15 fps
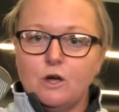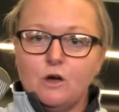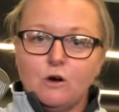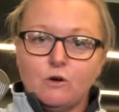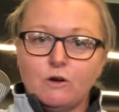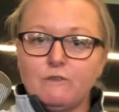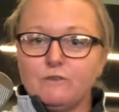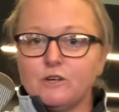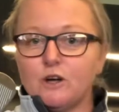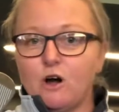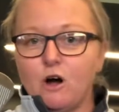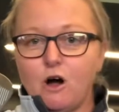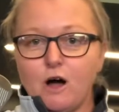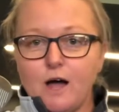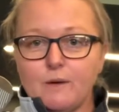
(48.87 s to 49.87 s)
or even your
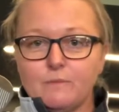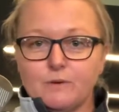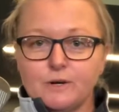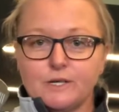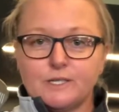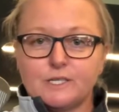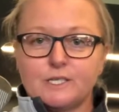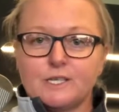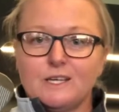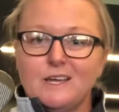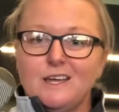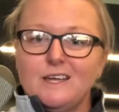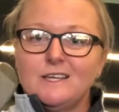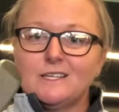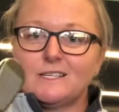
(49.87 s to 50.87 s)
hybrids.
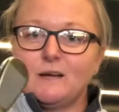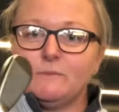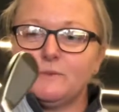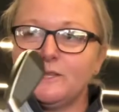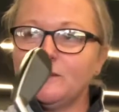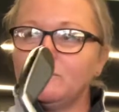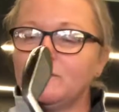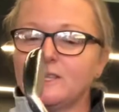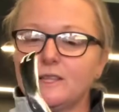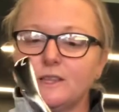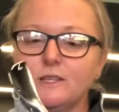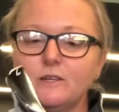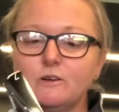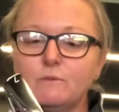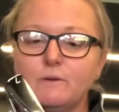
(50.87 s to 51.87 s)
Something with a
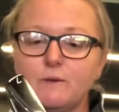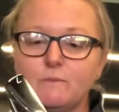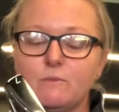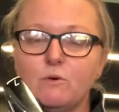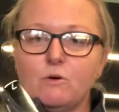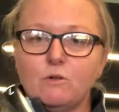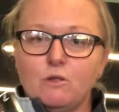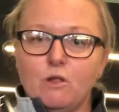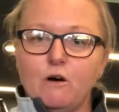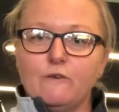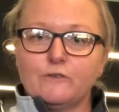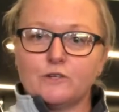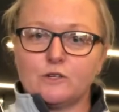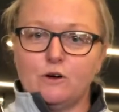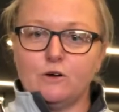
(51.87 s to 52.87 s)
little bit more
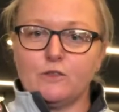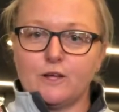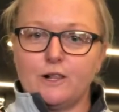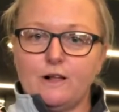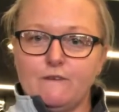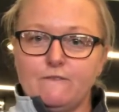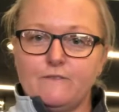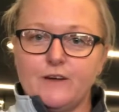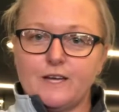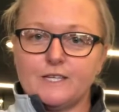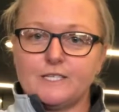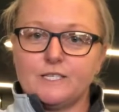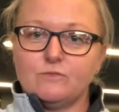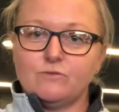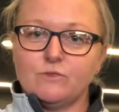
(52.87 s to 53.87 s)
loft on the club
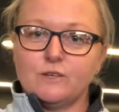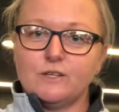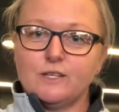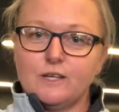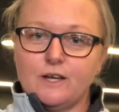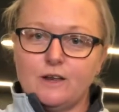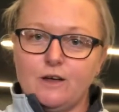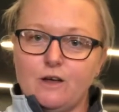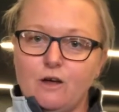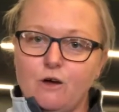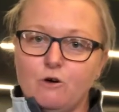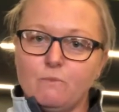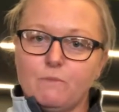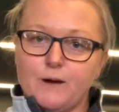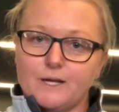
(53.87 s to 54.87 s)
face is really going to
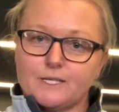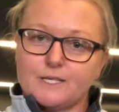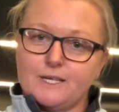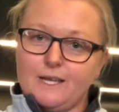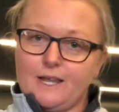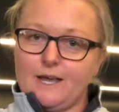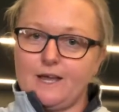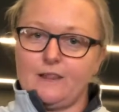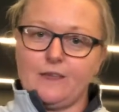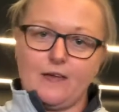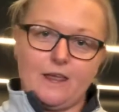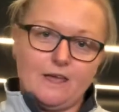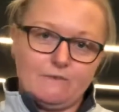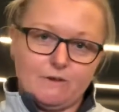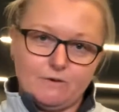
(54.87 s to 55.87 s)
help us get out of
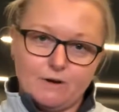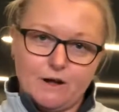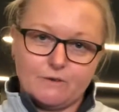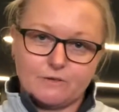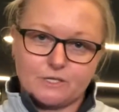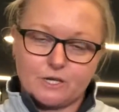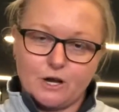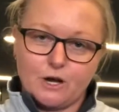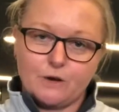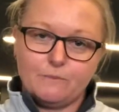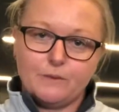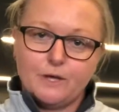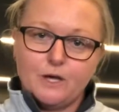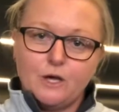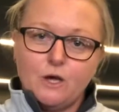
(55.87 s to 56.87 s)
that heavy rough. So
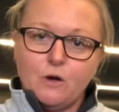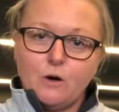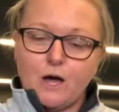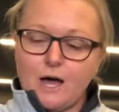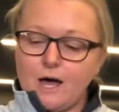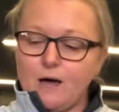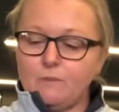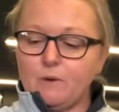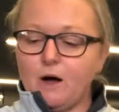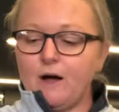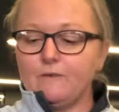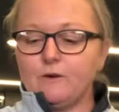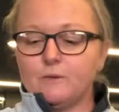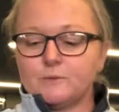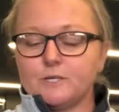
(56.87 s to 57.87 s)

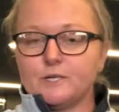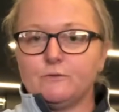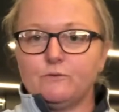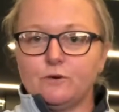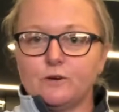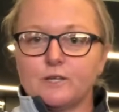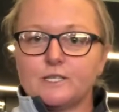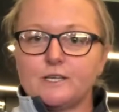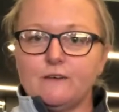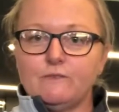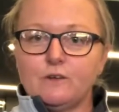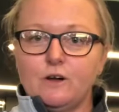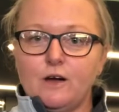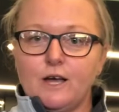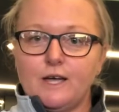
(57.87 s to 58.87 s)
I've opted for a
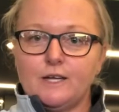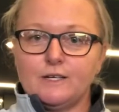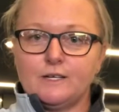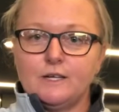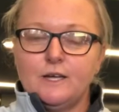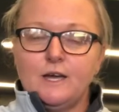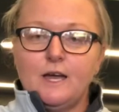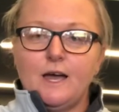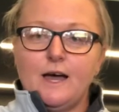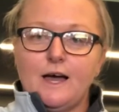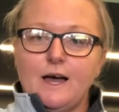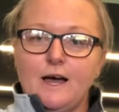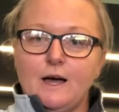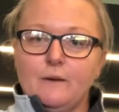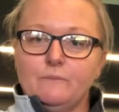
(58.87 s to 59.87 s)
7-iron.
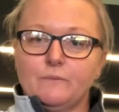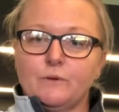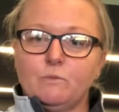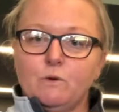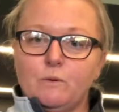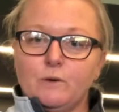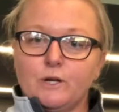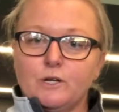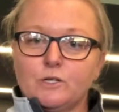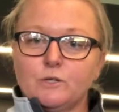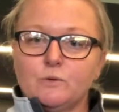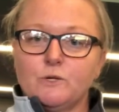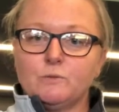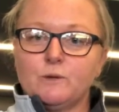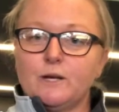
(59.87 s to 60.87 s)
What we're going to
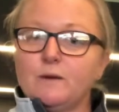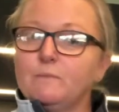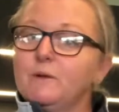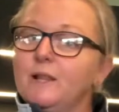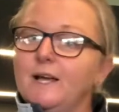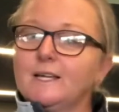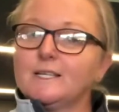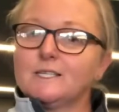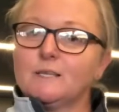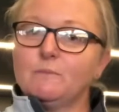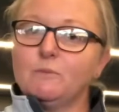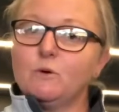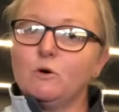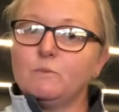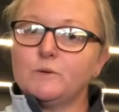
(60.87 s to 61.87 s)
do is we're going to place the
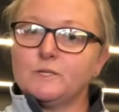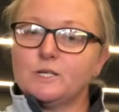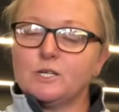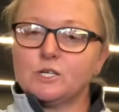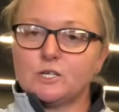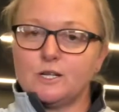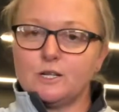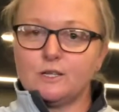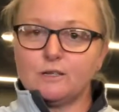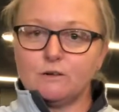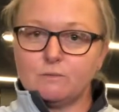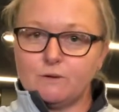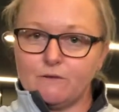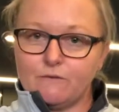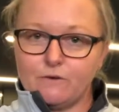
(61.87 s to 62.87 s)
ball position a
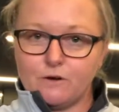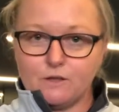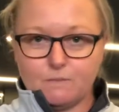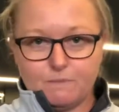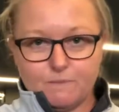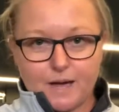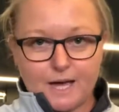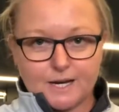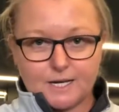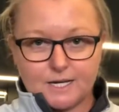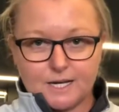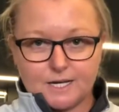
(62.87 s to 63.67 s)
little bit further back in our